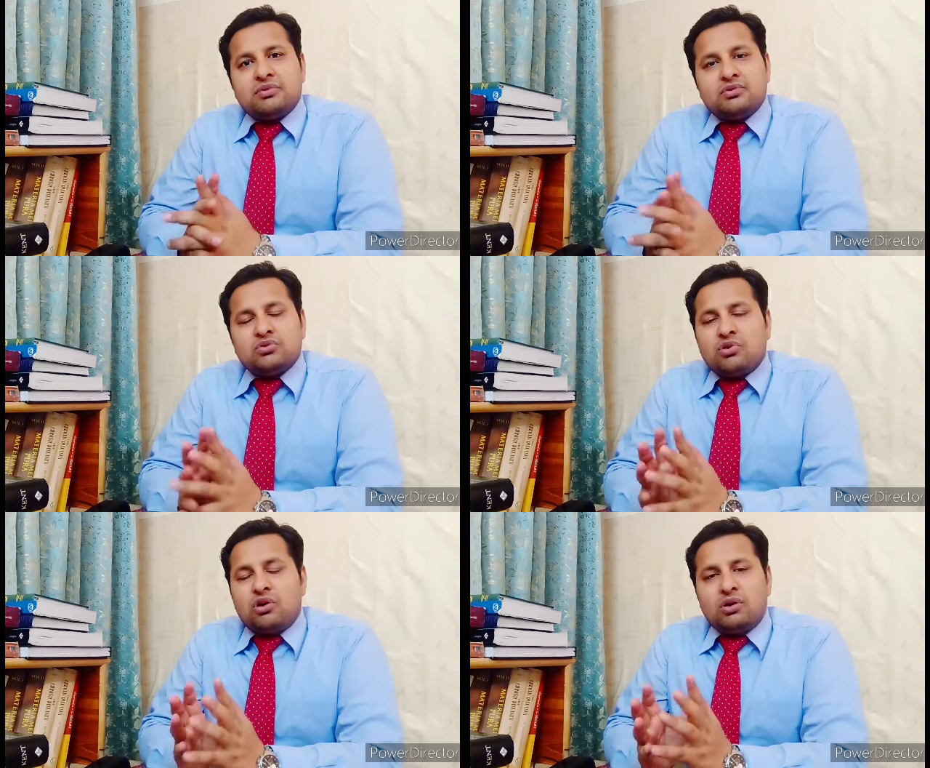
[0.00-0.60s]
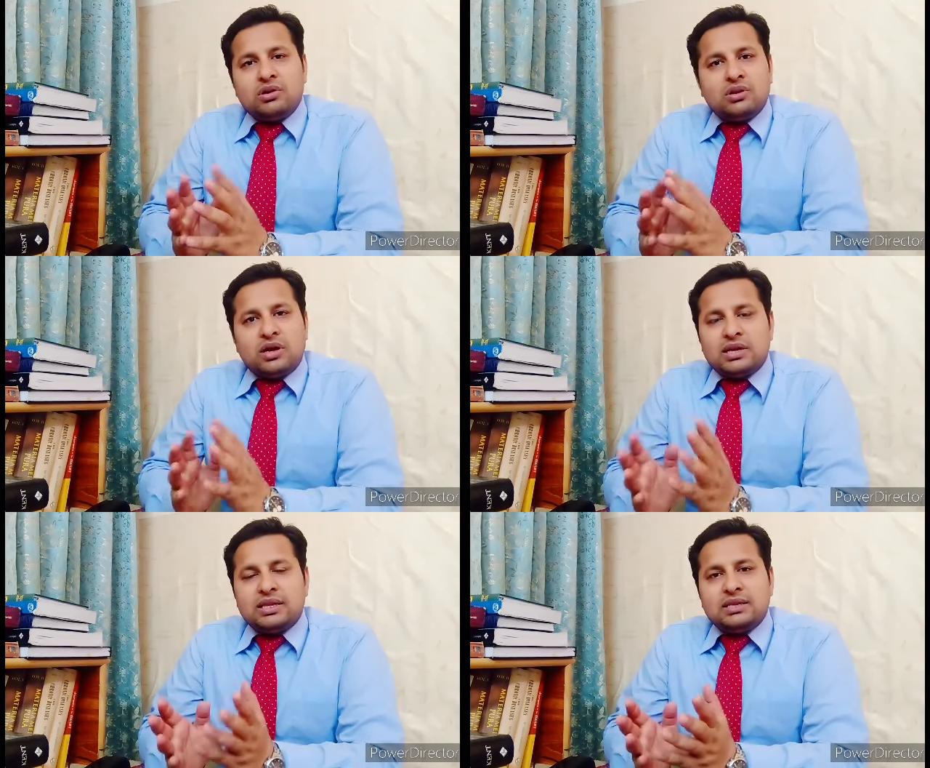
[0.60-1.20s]
So
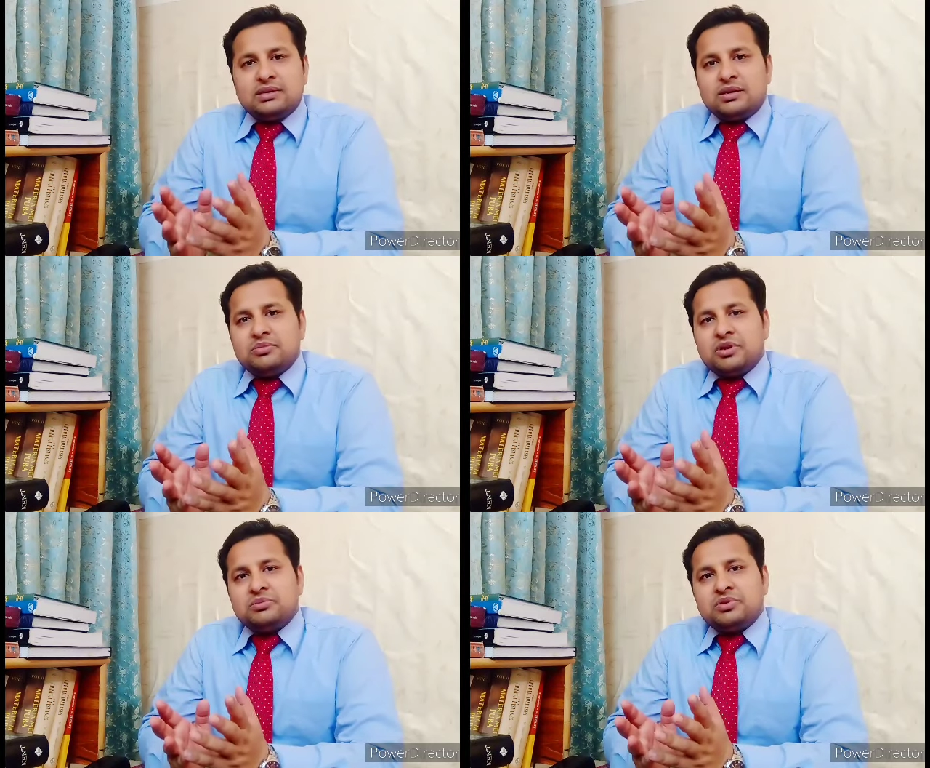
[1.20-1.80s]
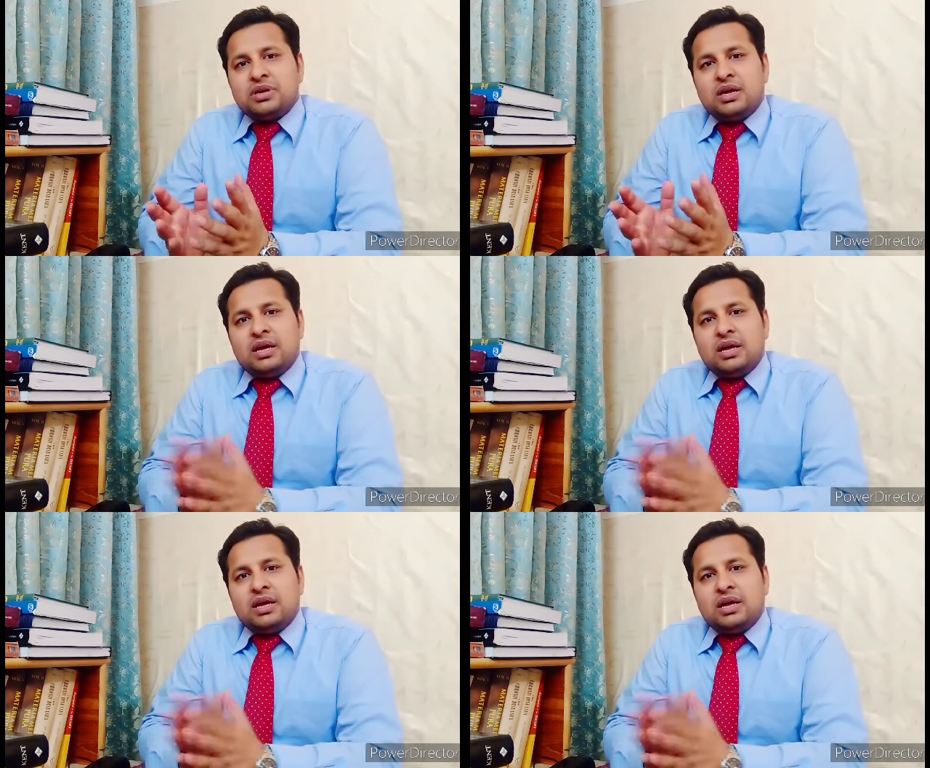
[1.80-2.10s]
all are these symptoms.